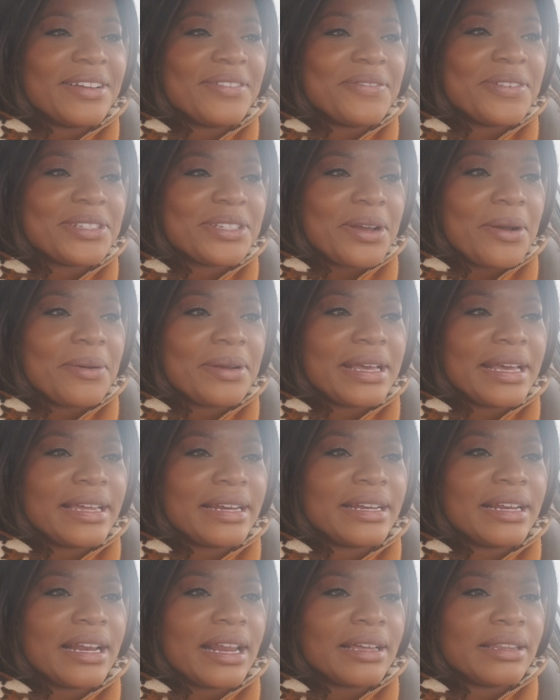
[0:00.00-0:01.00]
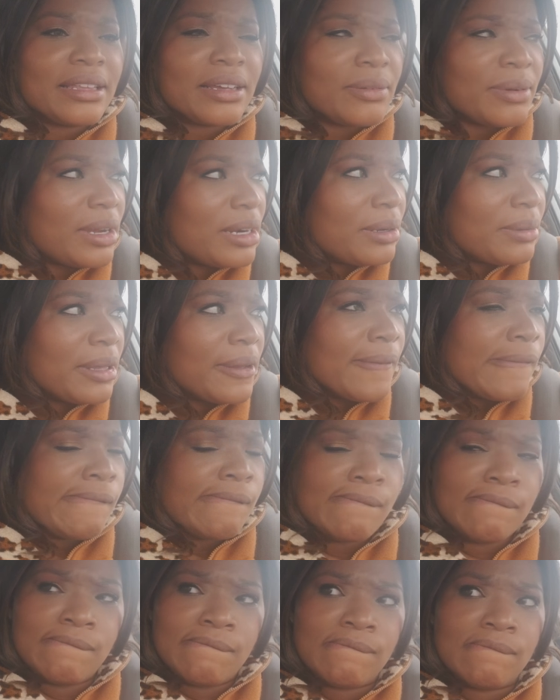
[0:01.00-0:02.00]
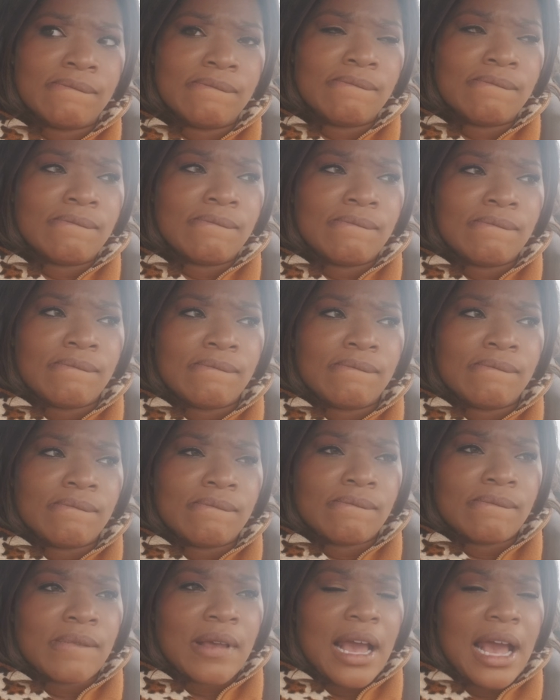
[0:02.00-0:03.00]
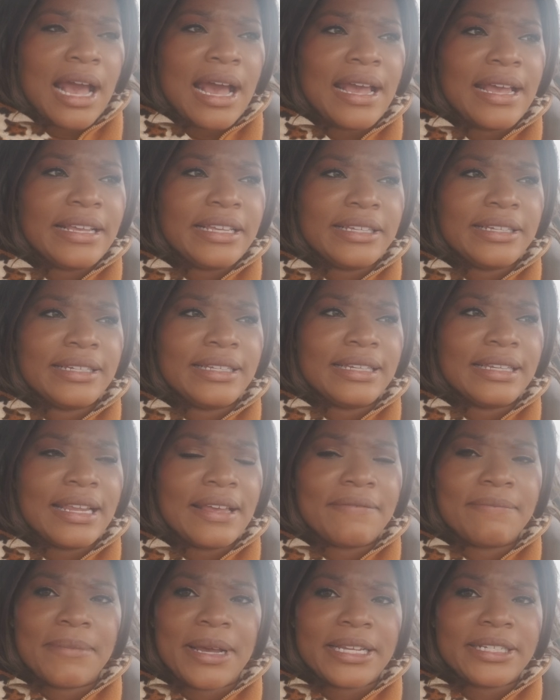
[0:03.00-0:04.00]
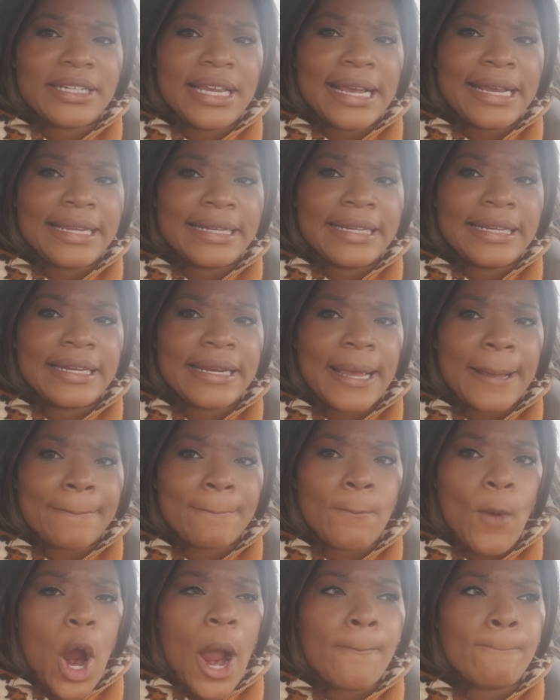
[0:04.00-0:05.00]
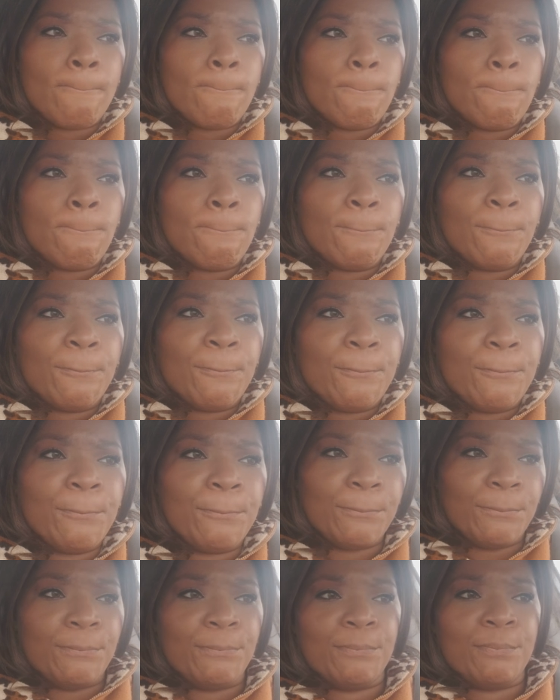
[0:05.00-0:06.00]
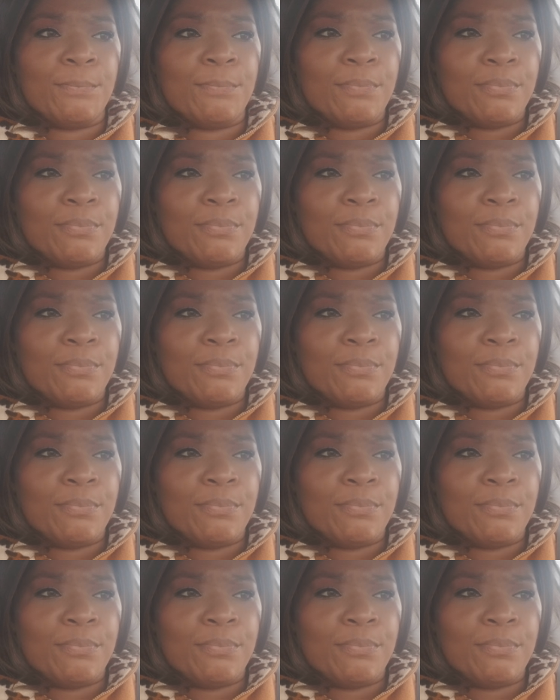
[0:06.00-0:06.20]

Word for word: went to go get, and I look around. I'm like, I left my jacket, didn't I? Hmm.